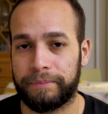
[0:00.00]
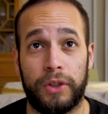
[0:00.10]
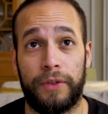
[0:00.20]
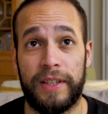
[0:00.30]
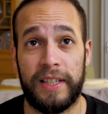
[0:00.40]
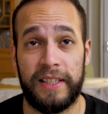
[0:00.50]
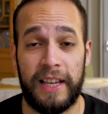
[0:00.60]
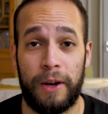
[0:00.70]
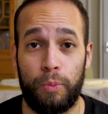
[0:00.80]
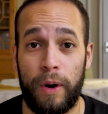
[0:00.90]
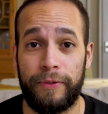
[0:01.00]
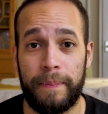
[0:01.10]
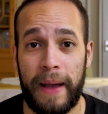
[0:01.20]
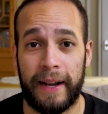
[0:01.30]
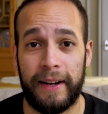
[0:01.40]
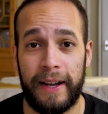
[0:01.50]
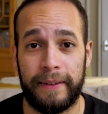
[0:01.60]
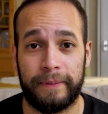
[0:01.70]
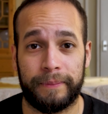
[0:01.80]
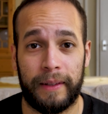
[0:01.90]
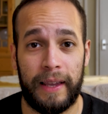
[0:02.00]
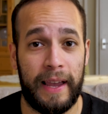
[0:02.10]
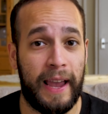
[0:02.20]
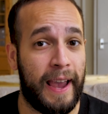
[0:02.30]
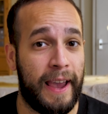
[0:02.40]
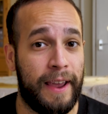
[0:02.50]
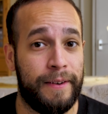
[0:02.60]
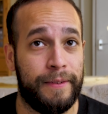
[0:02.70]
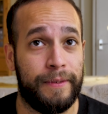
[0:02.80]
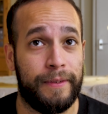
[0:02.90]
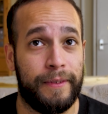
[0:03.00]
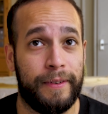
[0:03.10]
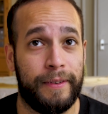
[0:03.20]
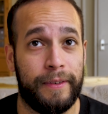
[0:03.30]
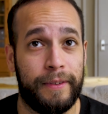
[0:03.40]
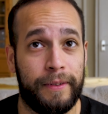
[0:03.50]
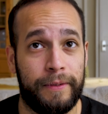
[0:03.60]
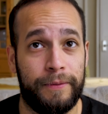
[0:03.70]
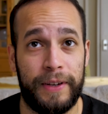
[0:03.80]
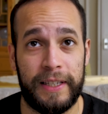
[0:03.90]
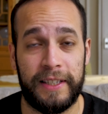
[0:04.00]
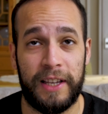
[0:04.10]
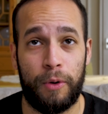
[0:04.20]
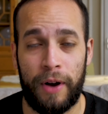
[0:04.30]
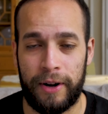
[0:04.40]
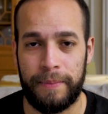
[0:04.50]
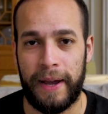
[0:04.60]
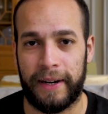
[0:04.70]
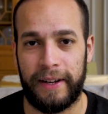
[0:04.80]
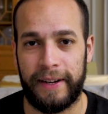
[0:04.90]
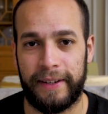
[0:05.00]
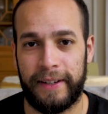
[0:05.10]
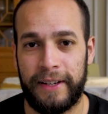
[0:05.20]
So this is it with the backlight, and this is it without the backlight.